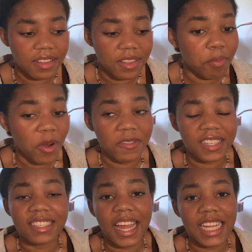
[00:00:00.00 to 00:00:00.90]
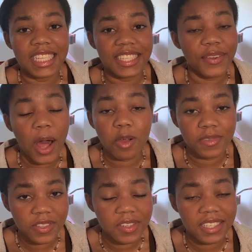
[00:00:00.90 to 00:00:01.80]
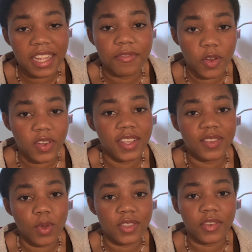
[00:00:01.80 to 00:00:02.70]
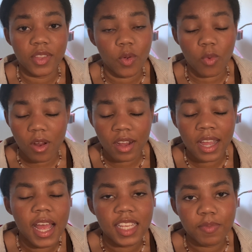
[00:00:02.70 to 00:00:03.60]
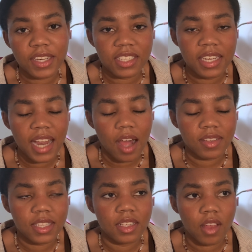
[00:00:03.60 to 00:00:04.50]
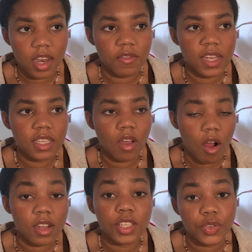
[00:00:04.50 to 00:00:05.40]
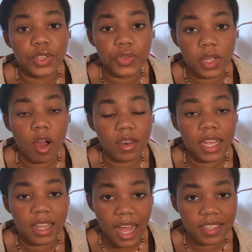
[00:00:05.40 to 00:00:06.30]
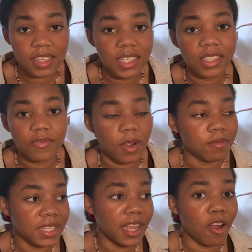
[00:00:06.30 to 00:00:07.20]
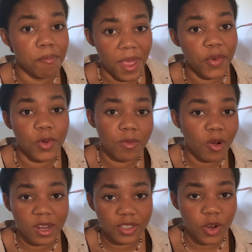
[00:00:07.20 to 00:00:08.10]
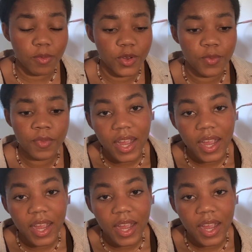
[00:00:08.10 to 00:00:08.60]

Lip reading: the perfect site to help students stay focused while doing their work, especially now since a lot of us are still doing online classes from, say, our bedroom or a dorm room.